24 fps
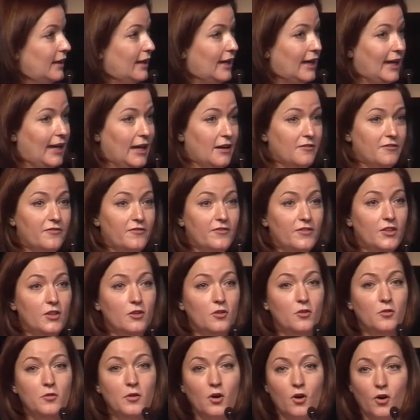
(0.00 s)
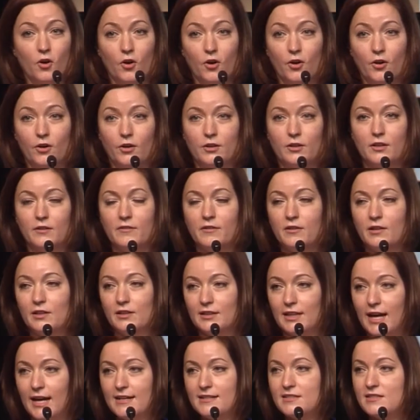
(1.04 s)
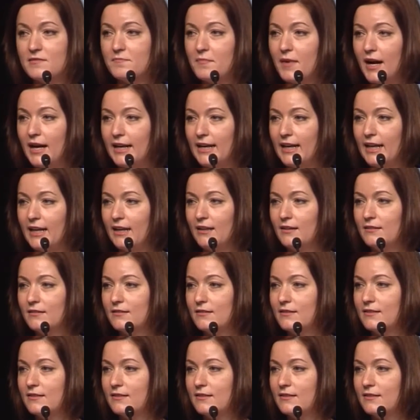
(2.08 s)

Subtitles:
If you earn less money